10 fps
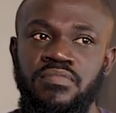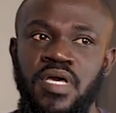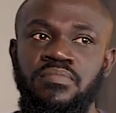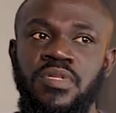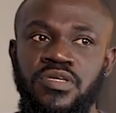
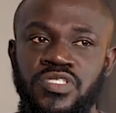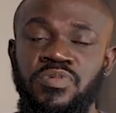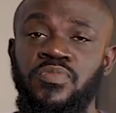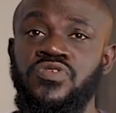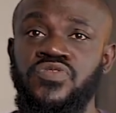I'm learning to
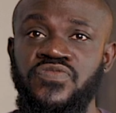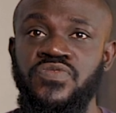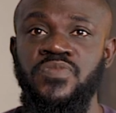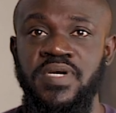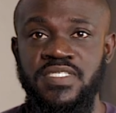be more truthful
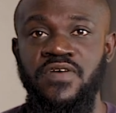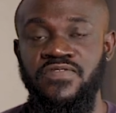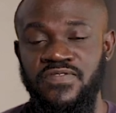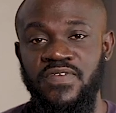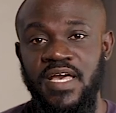to
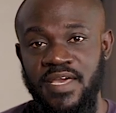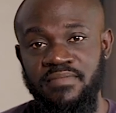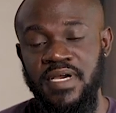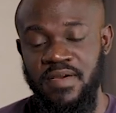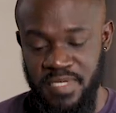myself. I
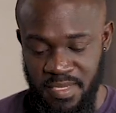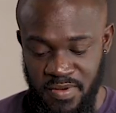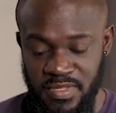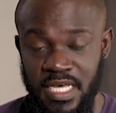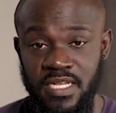am happy
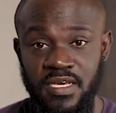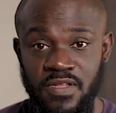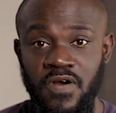about that a